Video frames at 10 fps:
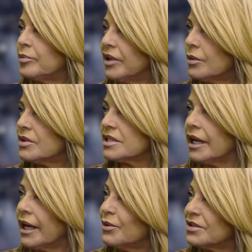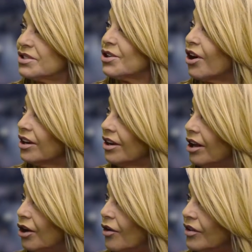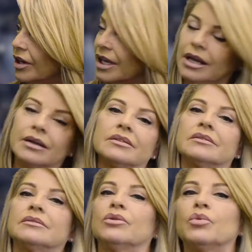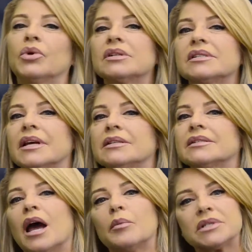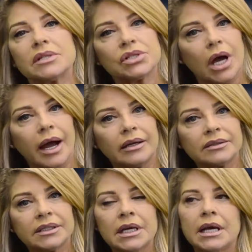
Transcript: but it was like I was starting all over again, because the word says, come as a child.